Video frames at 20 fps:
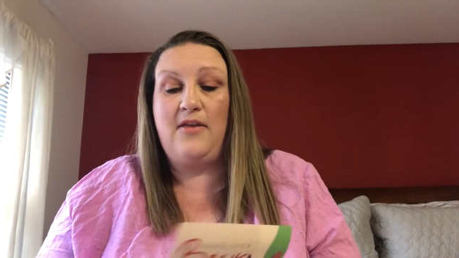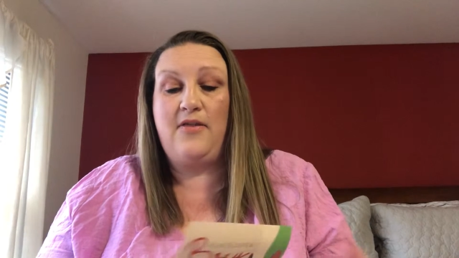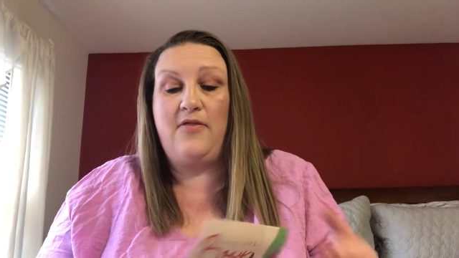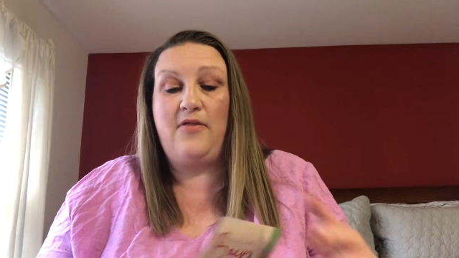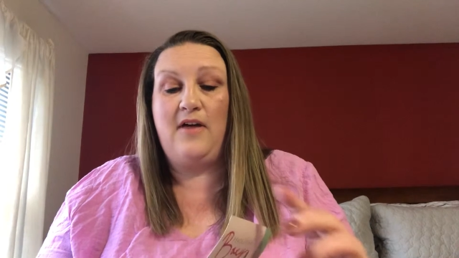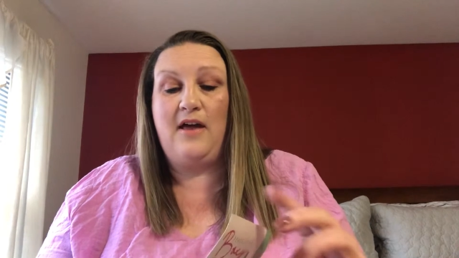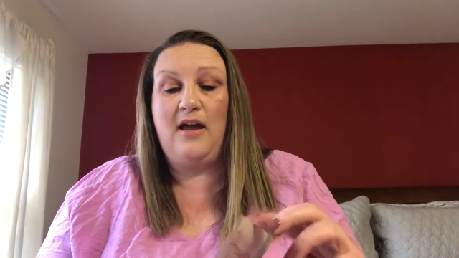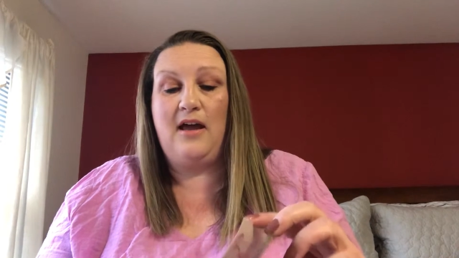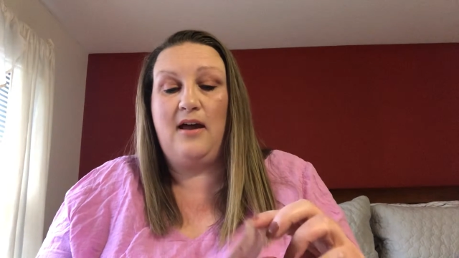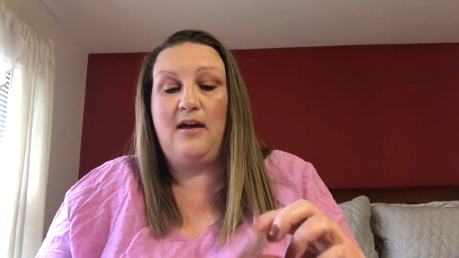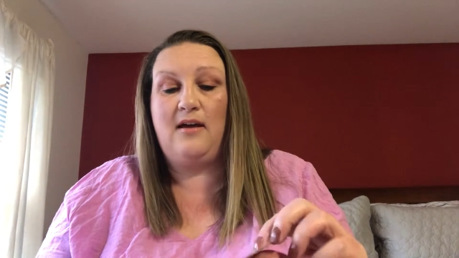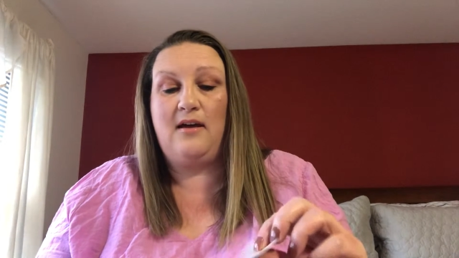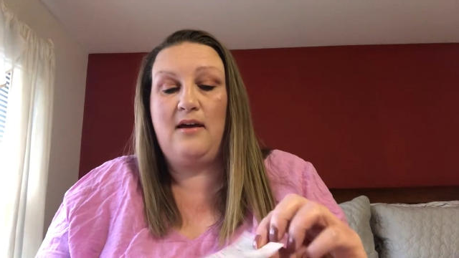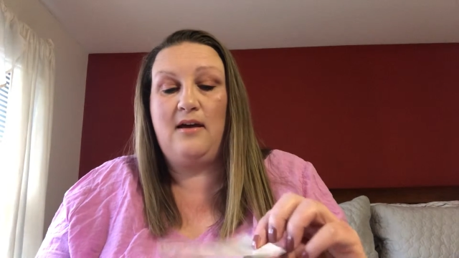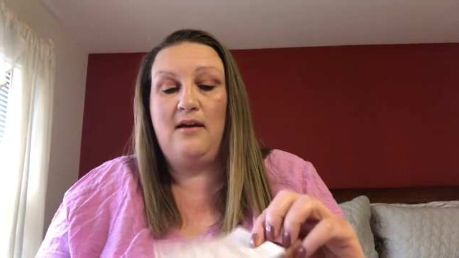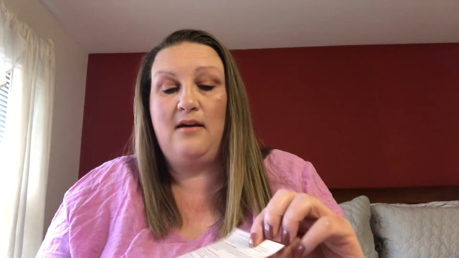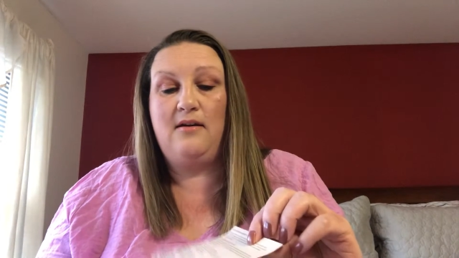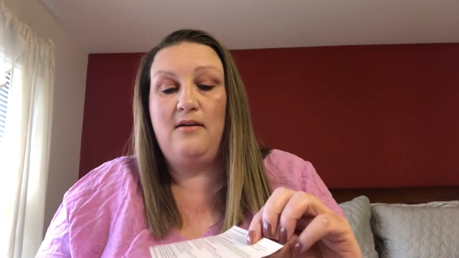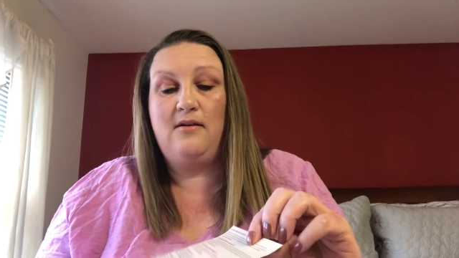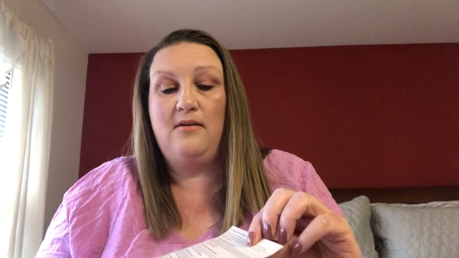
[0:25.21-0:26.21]
think
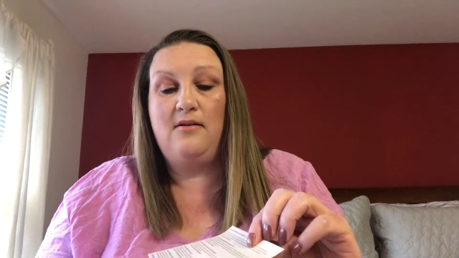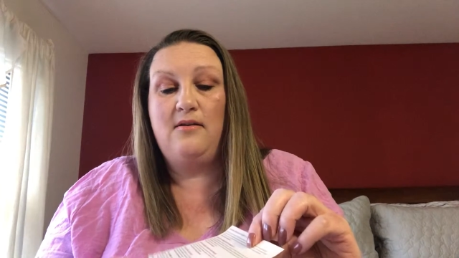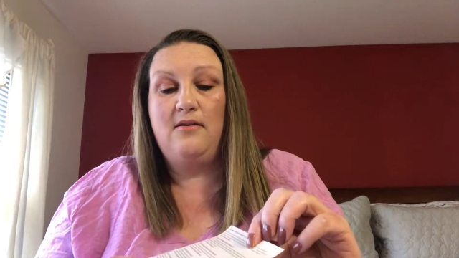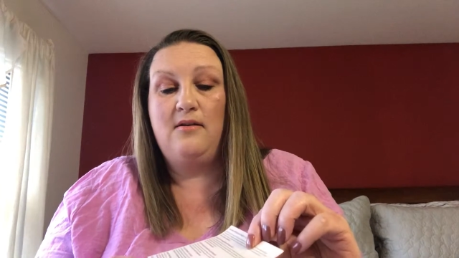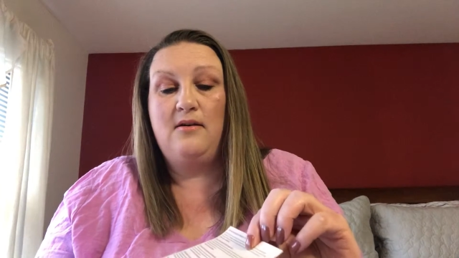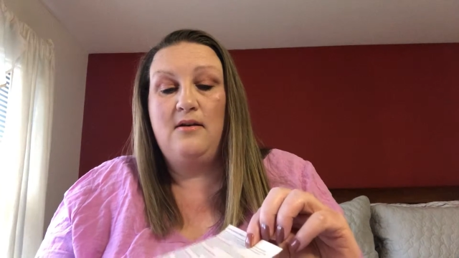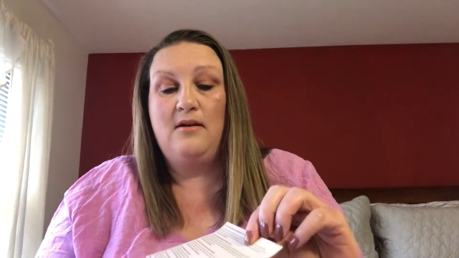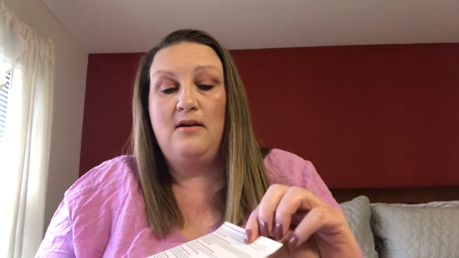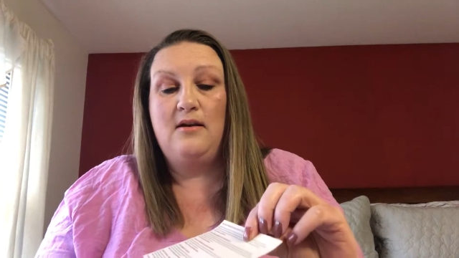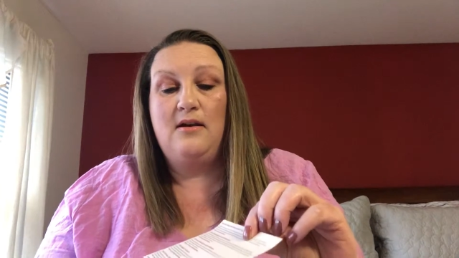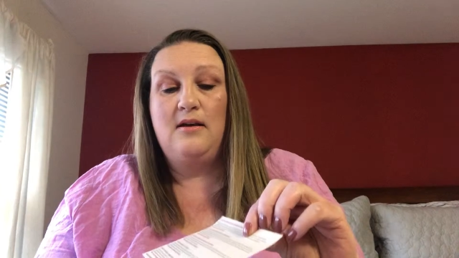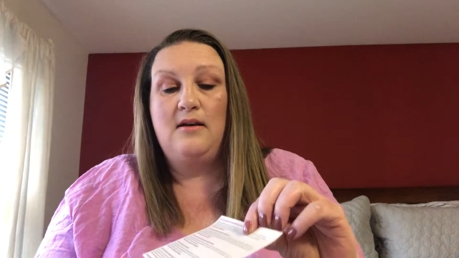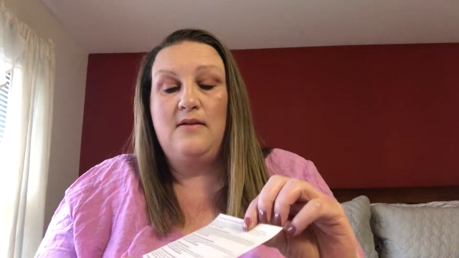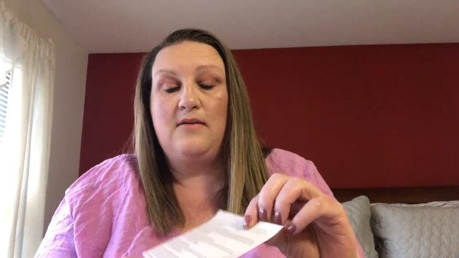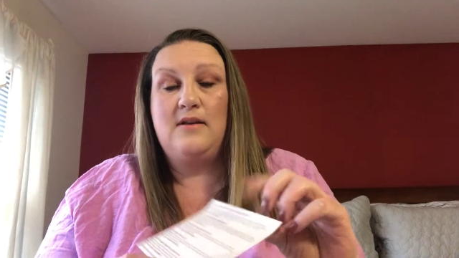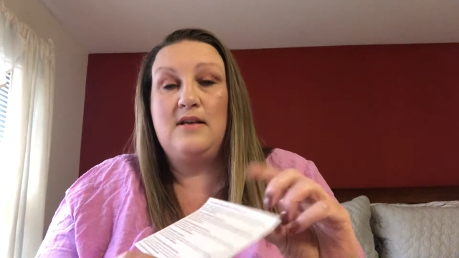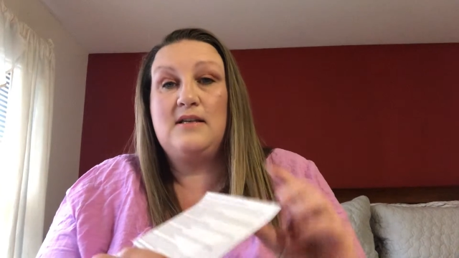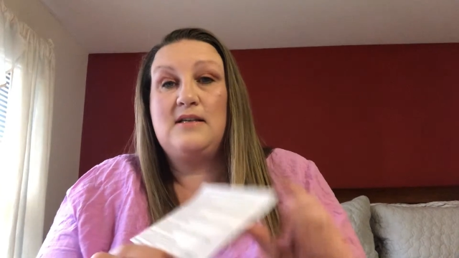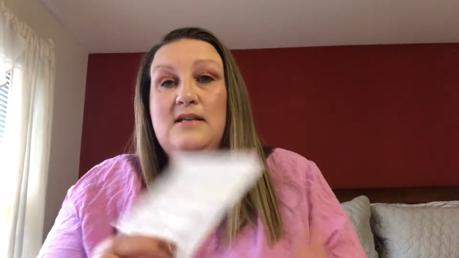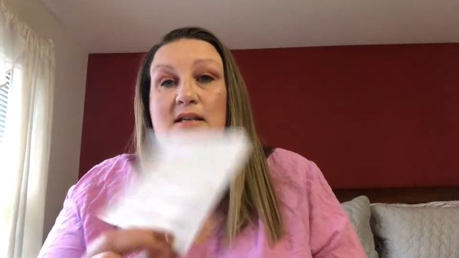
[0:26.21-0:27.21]

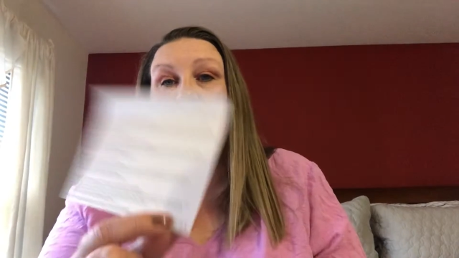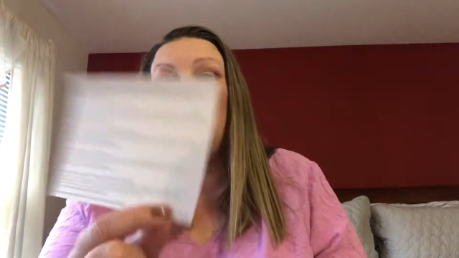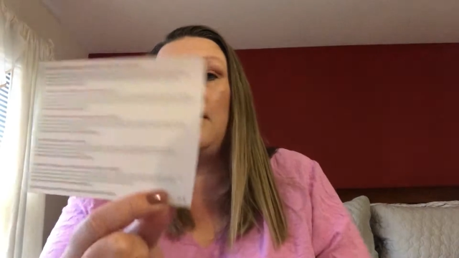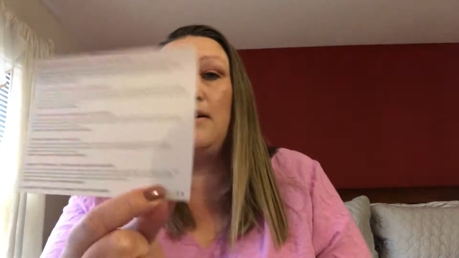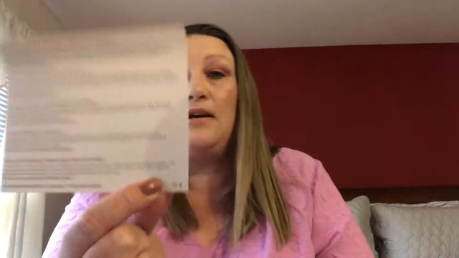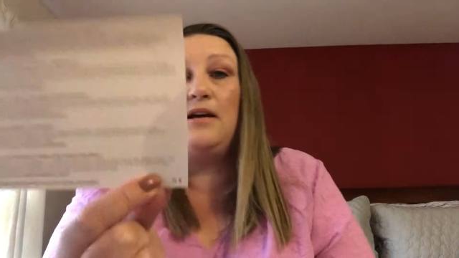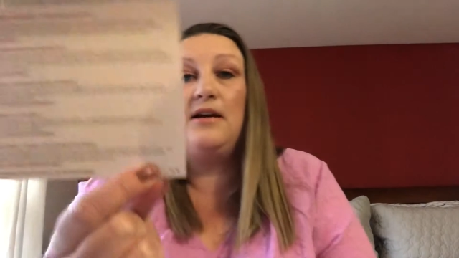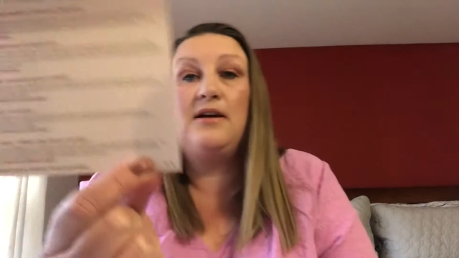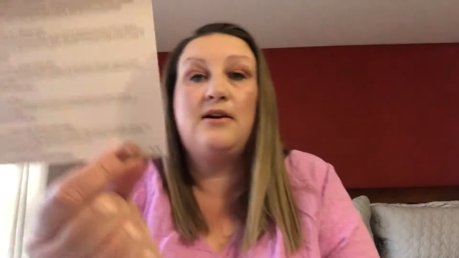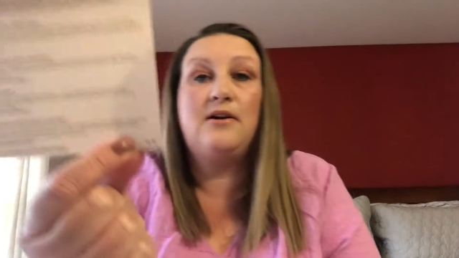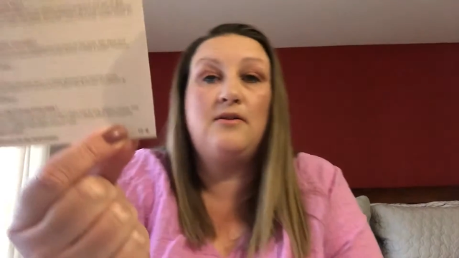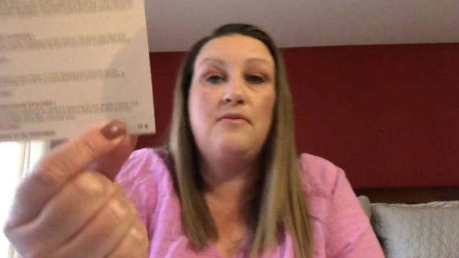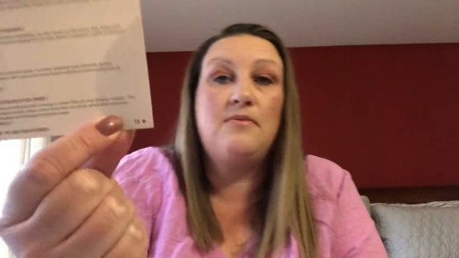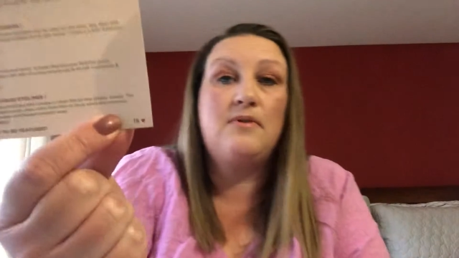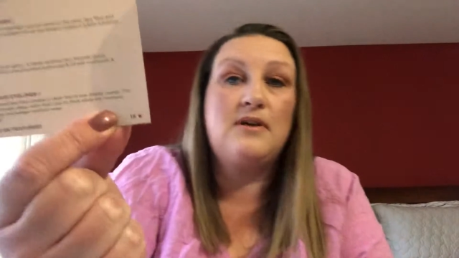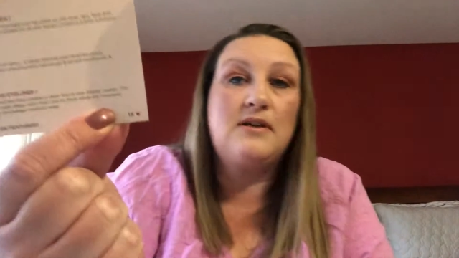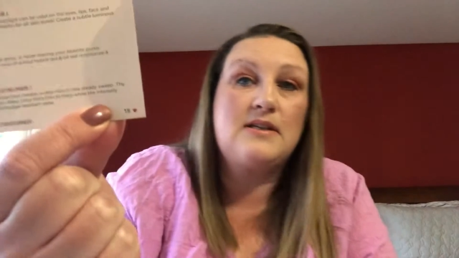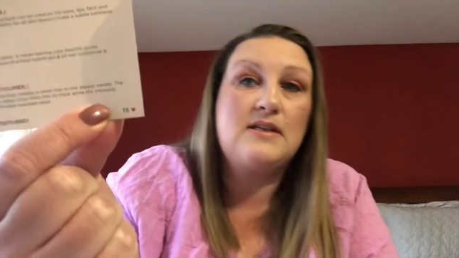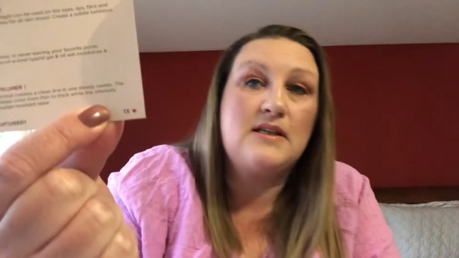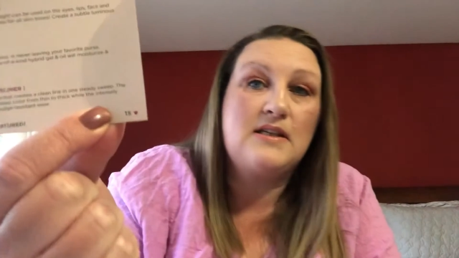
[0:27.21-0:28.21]
this down here
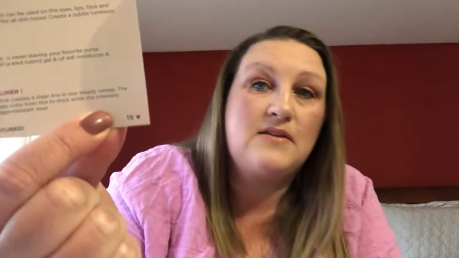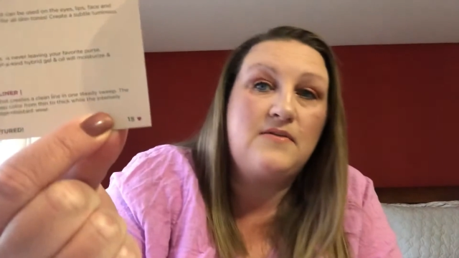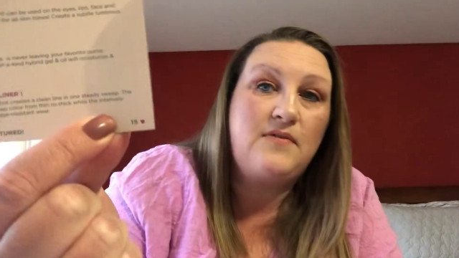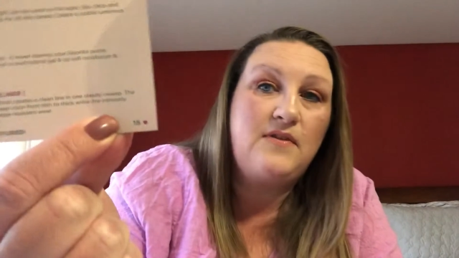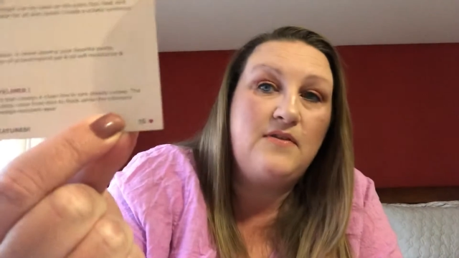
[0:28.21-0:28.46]
where it says